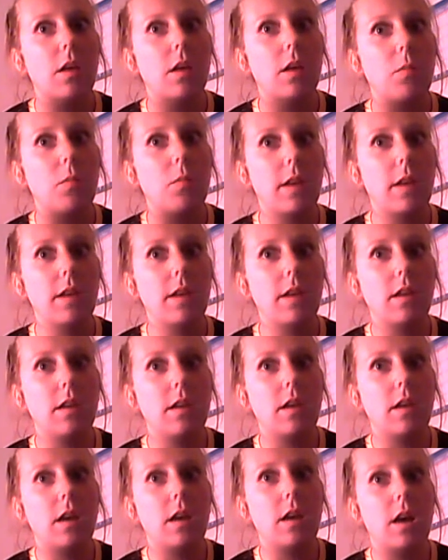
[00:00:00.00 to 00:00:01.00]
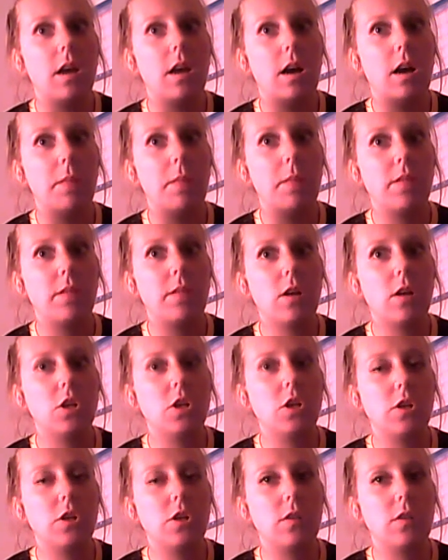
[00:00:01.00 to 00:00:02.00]
When Miss
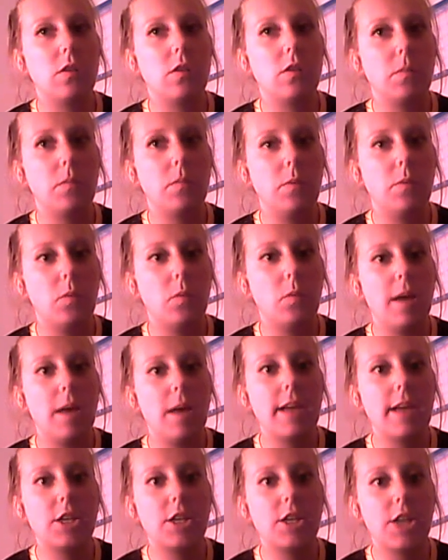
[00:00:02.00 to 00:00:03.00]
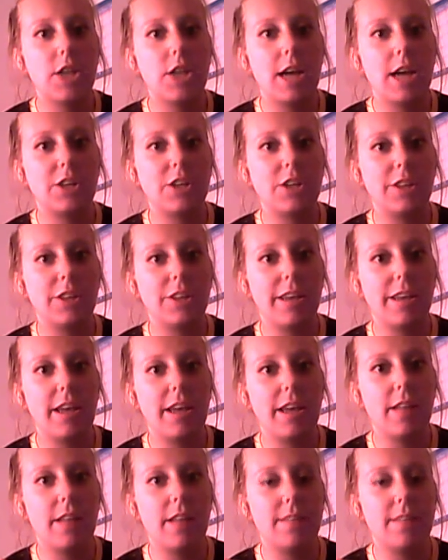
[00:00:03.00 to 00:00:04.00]
Archer starts to pull away, she actually
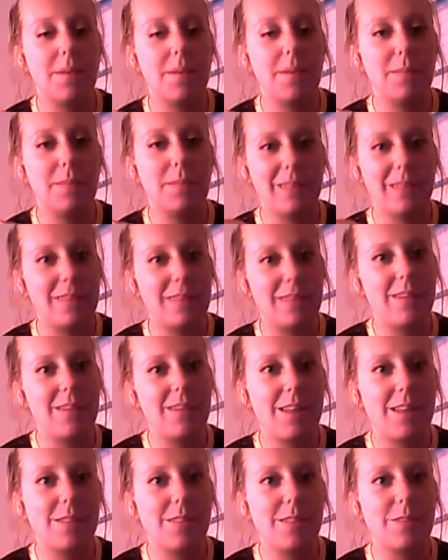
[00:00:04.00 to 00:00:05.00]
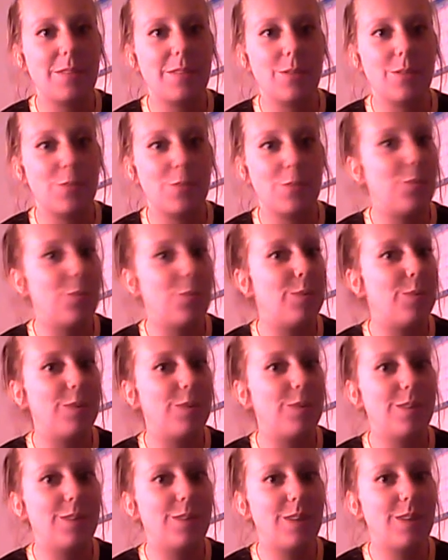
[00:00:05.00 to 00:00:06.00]
ends up leaving the
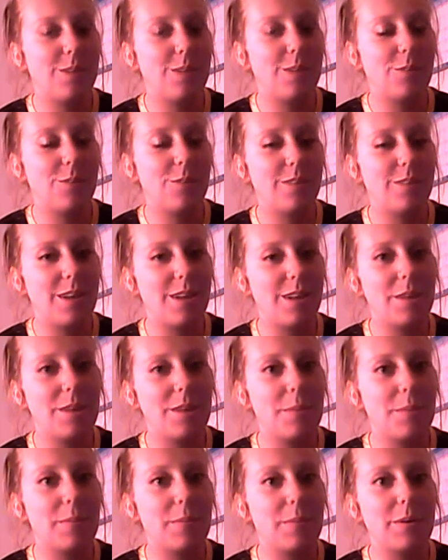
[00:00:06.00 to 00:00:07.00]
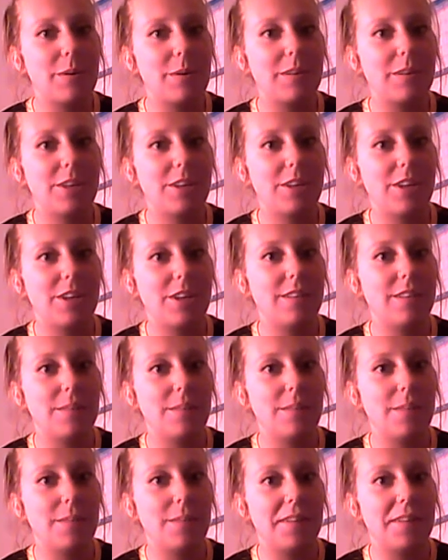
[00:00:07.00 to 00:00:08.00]
school, like towards the end of the book. Like, she ends
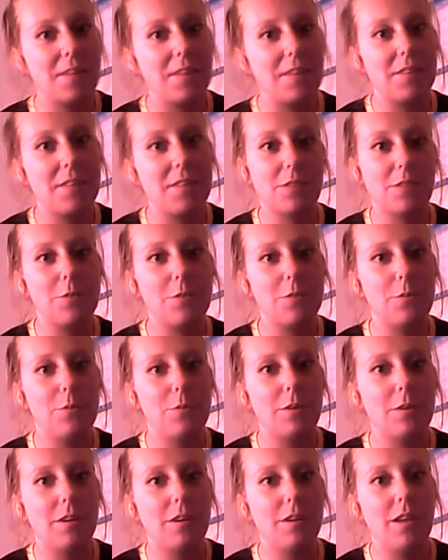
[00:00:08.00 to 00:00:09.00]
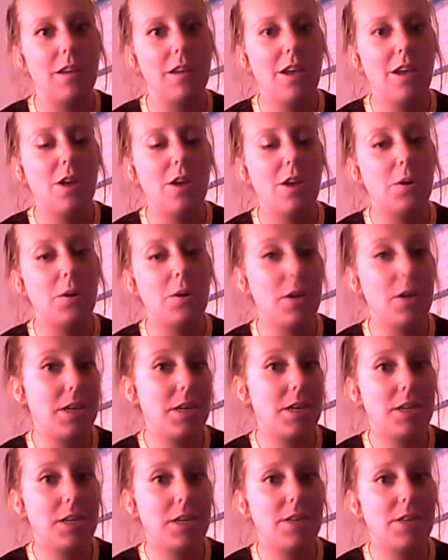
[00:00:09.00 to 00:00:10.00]
up like leaving the school and going to
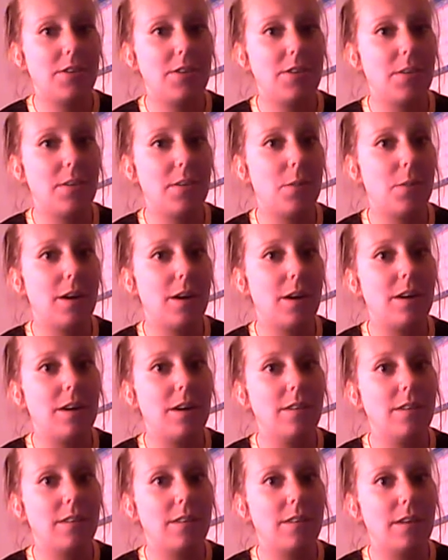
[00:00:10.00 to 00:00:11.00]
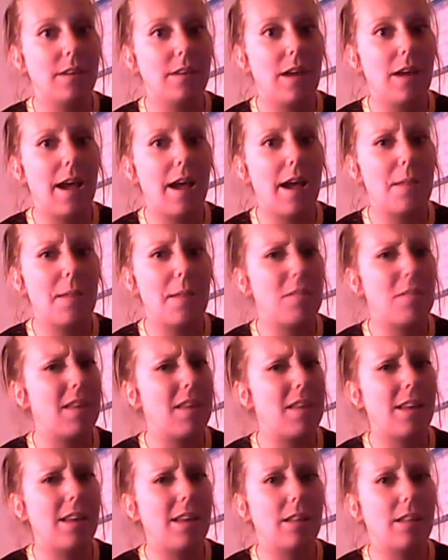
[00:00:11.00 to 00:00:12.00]
teach somewhere else, and I'm
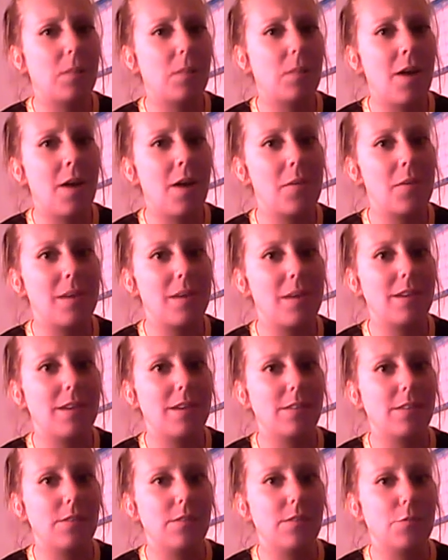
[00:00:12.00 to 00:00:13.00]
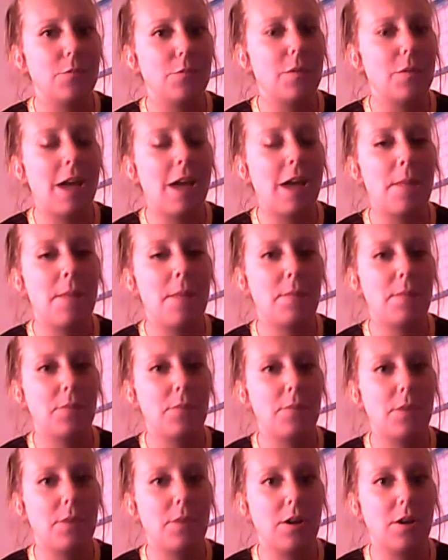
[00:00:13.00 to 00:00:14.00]
thinking that's probably because of what happened
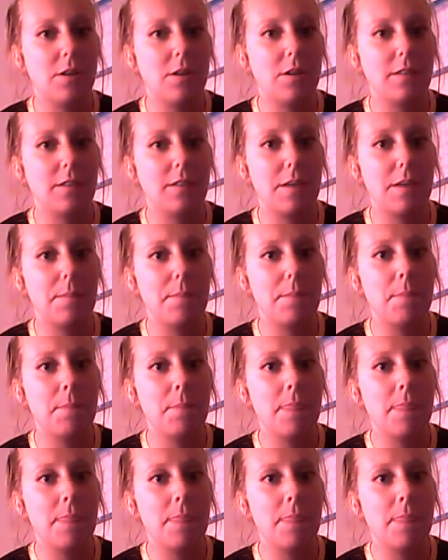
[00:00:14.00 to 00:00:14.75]
between her and Skim.